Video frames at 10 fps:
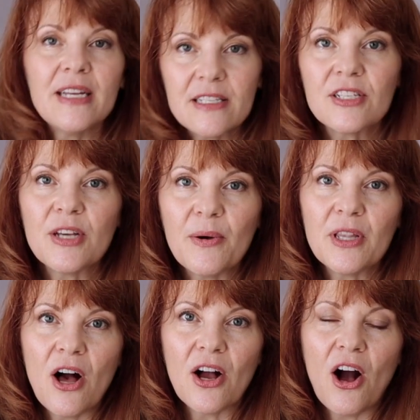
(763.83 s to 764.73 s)
is a sew
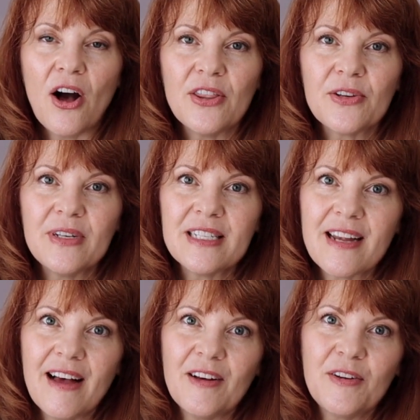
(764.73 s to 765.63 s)
along on the Green
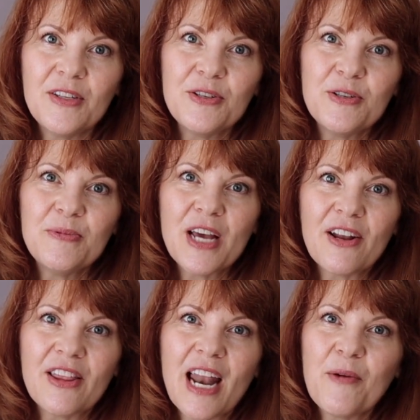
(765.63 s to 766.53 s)
Style YouTube
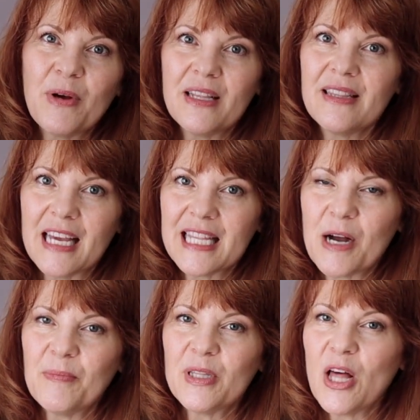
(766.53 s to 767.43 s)
channel that I will link
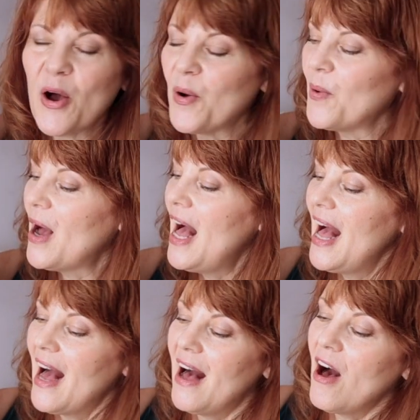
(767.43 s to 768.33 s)
down below.
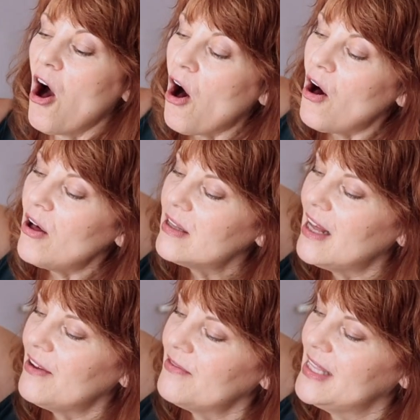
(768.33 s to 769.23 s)
All
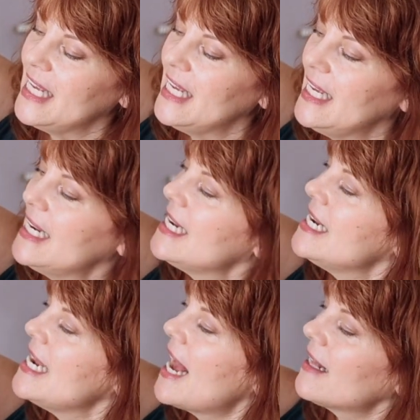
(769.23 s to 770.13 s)
of the
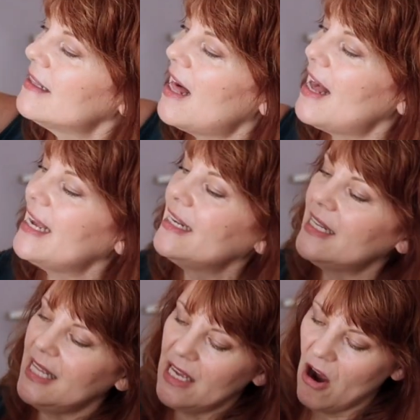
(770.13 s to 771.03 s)

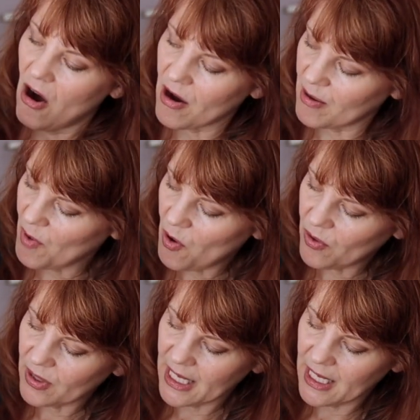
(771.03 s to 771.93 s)
neckline, the
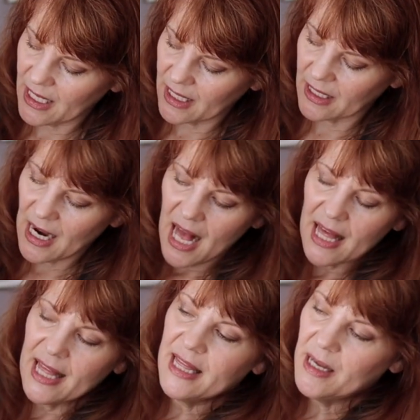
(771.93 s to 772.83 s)
armhole here,
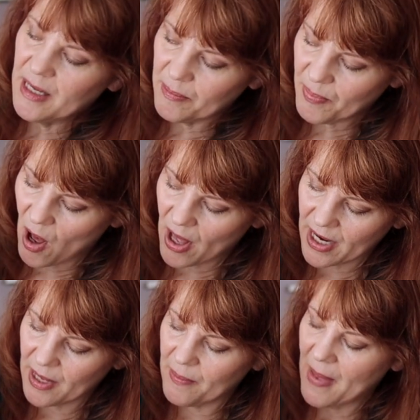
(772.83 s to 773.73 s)
the
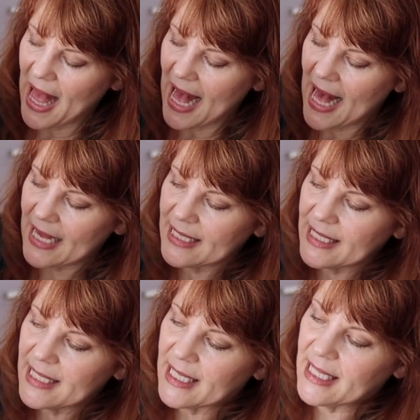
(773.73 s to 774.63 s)
bottom
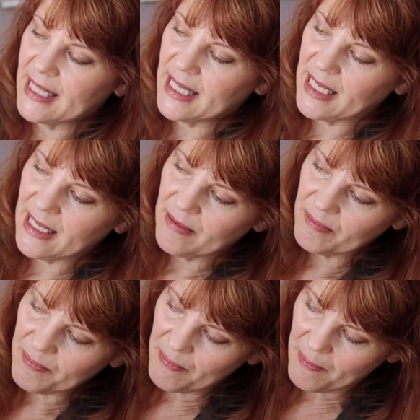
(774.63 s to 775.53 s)
and the
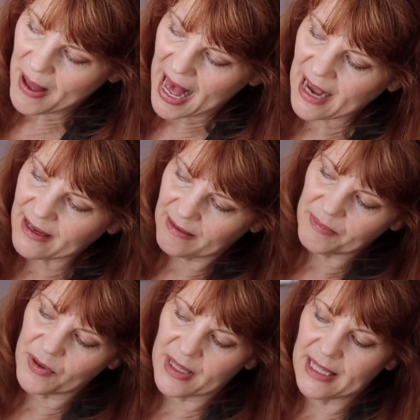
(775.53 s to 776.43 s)
back,
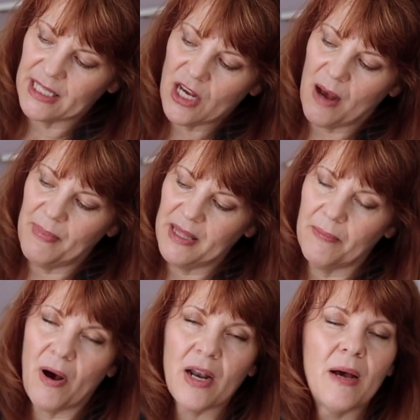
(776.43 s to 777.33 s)
both at the top and the
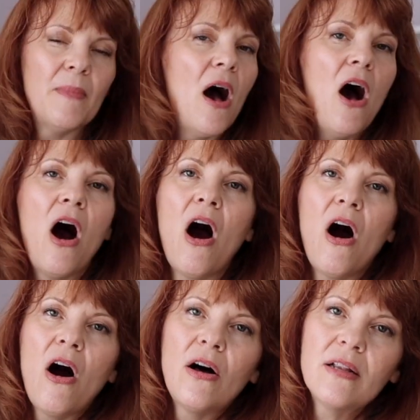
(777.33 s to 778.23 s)
bottom,
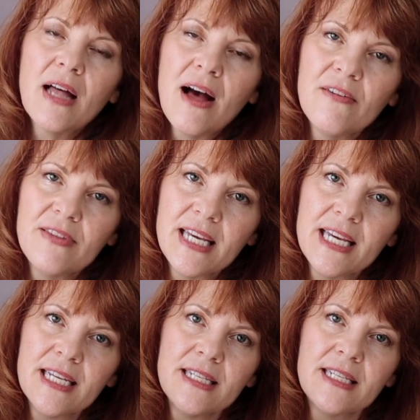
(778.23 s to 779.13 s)
all of
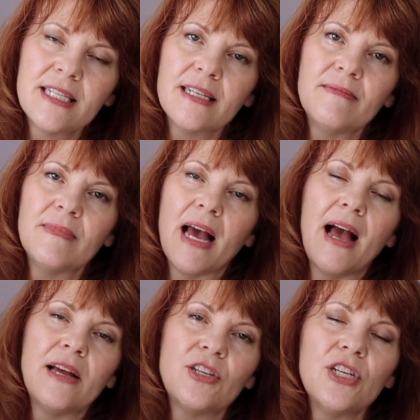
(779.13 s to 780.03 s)
these
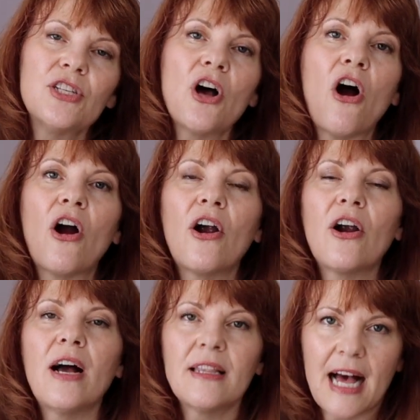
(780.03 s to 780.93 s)
edges
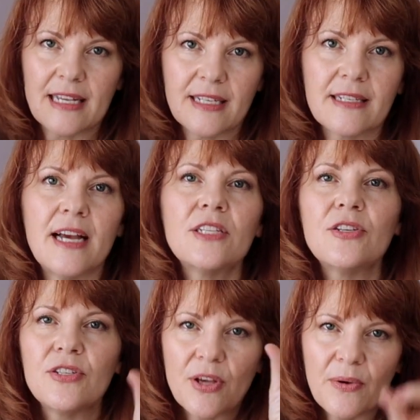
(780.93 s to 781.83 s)
are elasticized. So
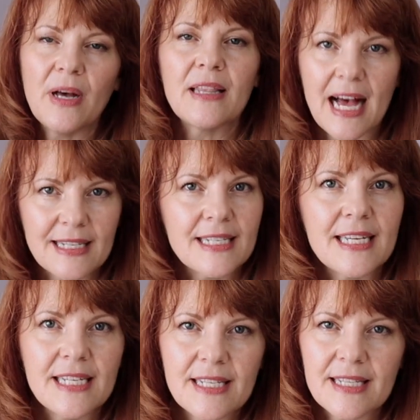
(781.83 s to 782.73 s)
you sew
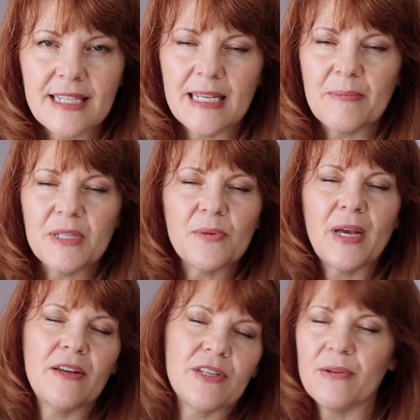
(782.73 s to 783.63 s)
elastic into the seams the
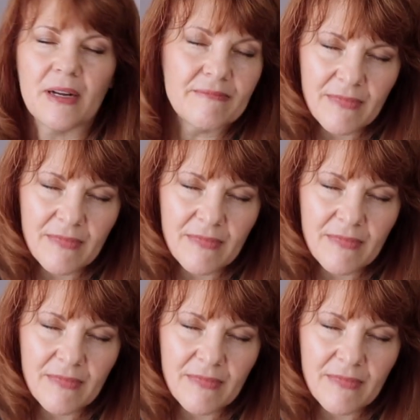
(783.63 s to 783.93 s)
way you do on